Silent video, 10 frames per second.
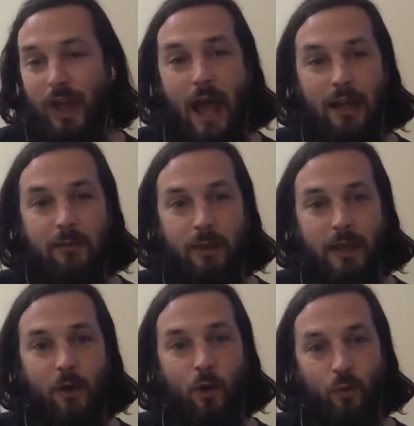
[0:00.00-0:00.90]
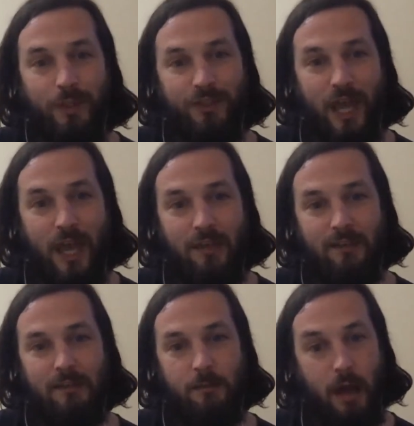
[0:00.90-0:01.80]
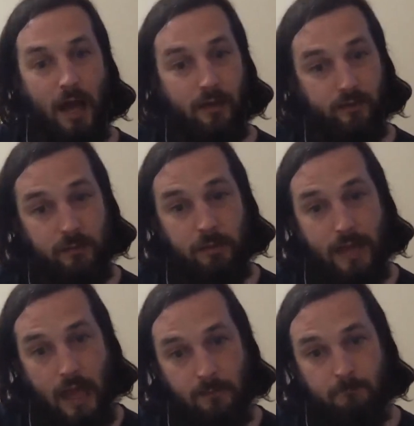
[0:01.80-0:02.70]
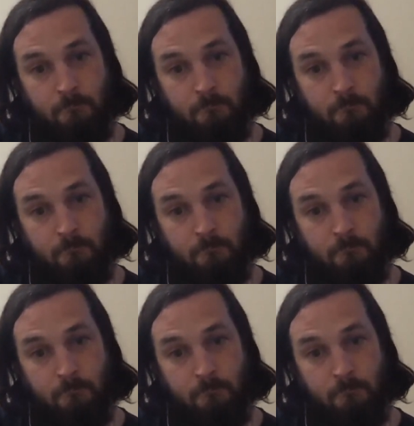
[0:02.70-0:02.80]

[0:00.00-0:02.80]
Alipay or WeChat to buy a VPN